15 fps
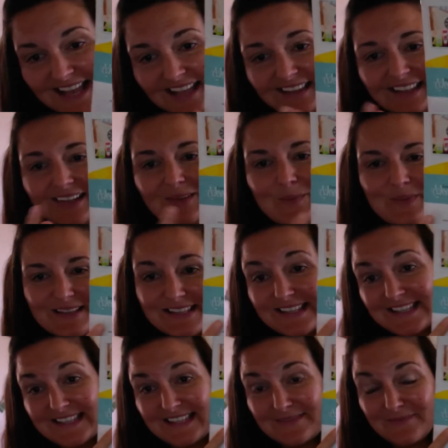a little
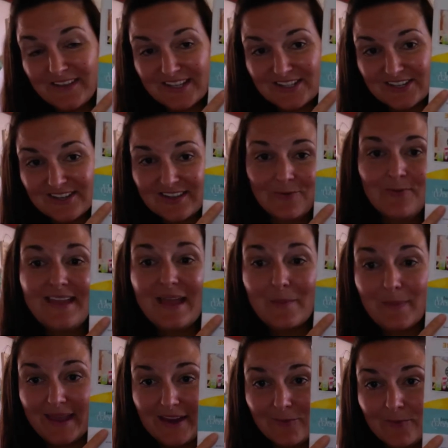business feature that we get
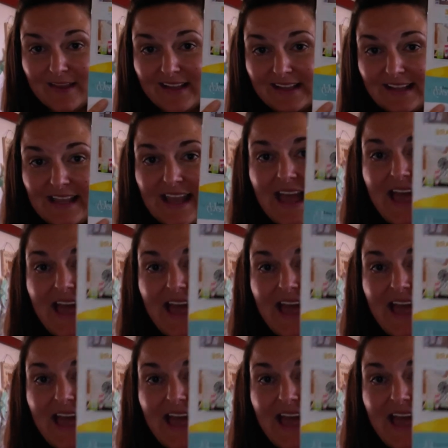paid weekly,